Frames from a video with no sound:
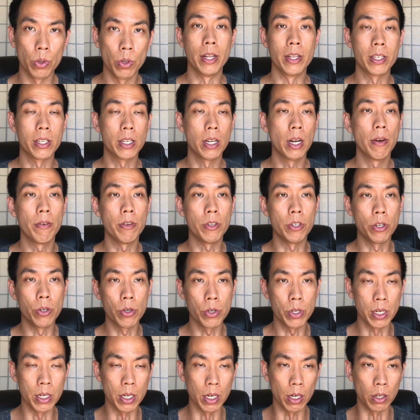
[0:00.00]
instead of
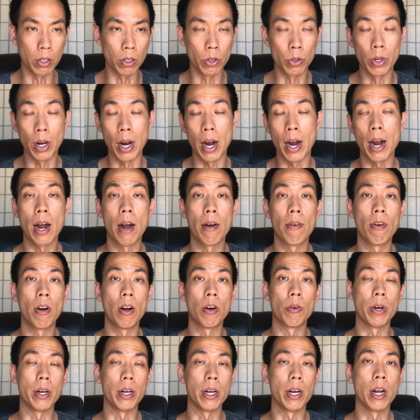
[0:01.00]
using the glue that I have on
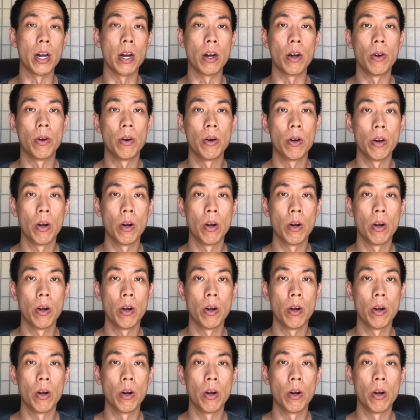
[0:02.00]
right now,